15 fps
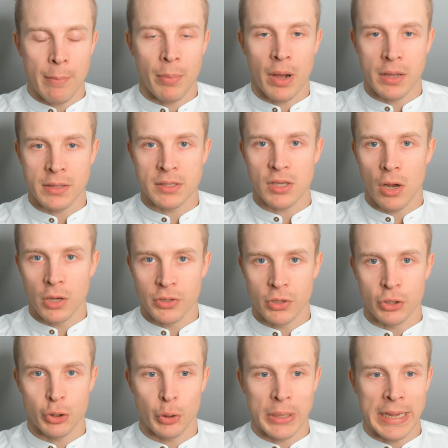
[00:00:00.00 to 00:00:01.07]
by these other
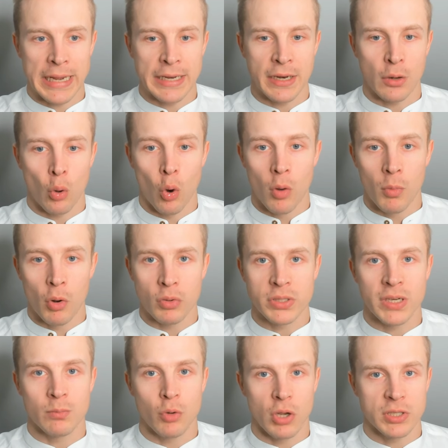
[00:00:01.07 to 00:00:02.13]
circadian hormones
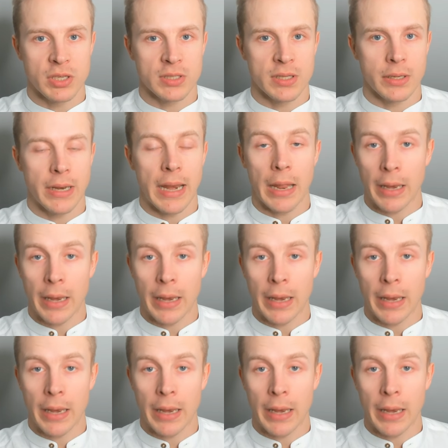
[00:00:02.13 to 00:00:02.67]
and processes that